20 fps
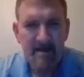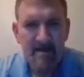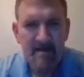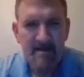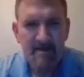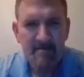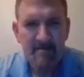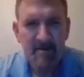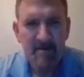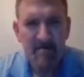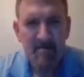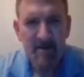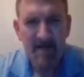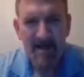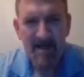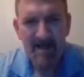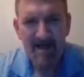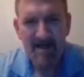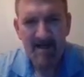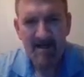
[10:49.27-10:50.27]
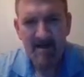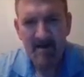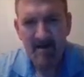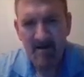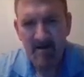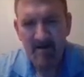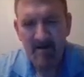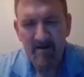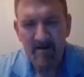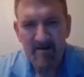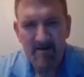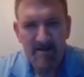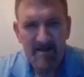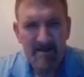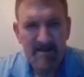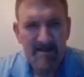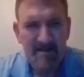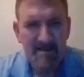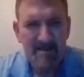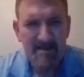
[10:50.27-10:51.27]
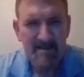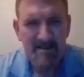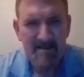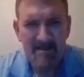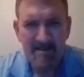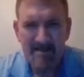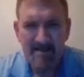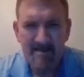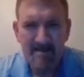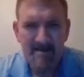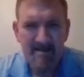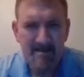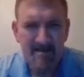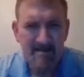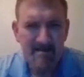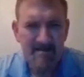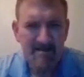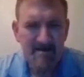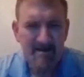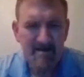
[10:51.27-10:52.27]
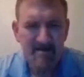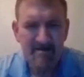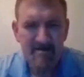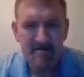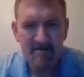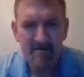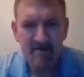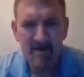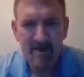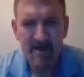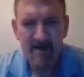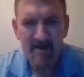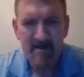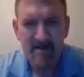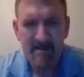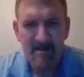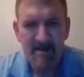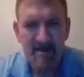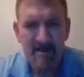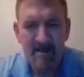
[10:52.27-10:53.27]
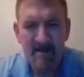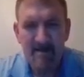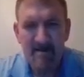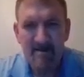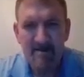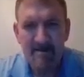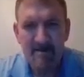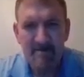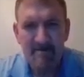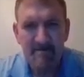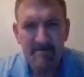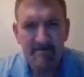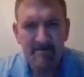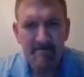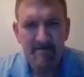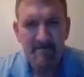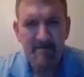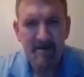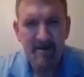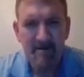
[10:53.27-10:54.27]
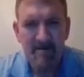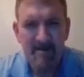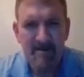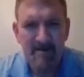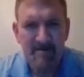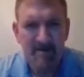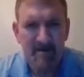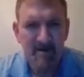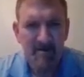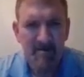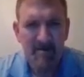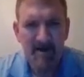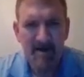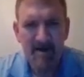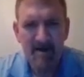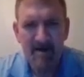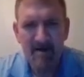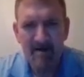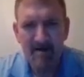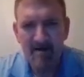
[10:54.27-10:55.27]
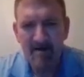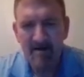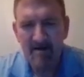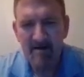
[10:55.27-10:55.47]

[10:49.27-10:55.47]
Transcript: Small blind calls. That's shows some weakness there. So probably a small pair.